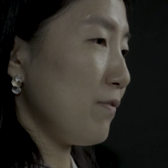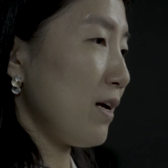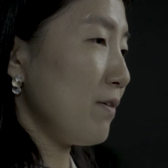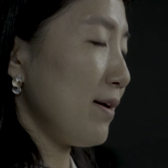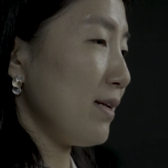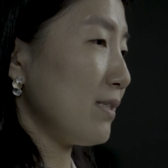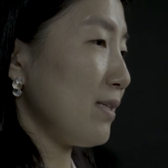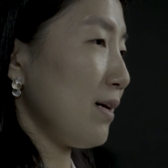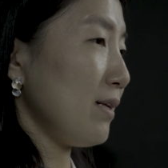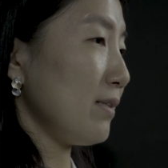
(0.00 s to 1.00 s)
very, very
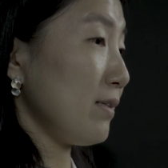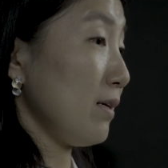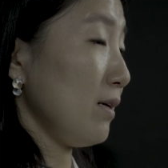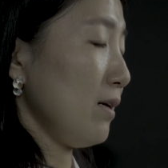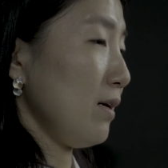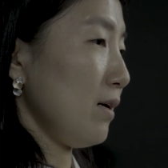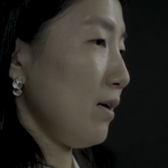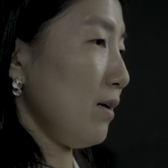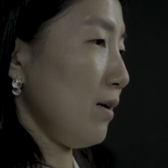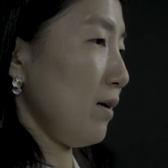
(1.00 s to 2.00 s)
excited
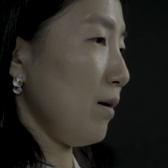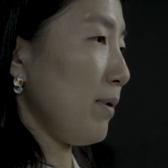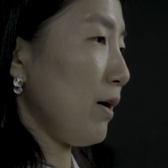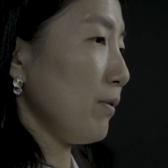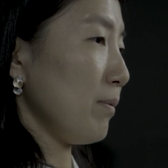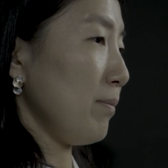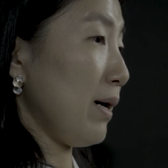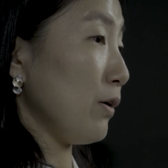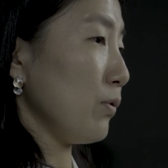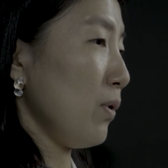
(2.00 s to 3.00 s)
uh, about
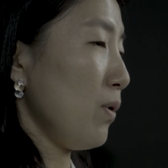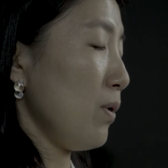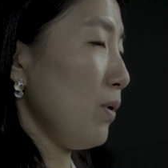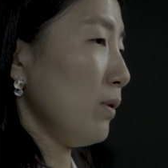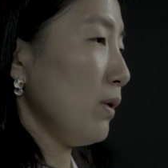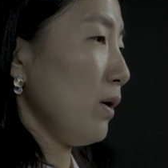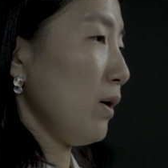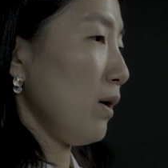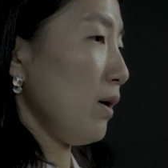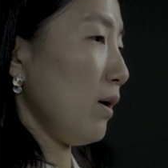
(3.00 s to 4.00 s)
my role,
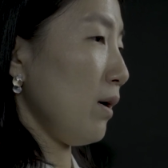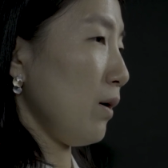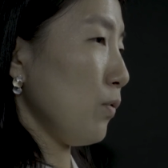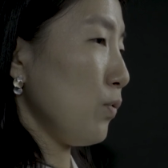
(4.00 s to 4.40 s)
uh,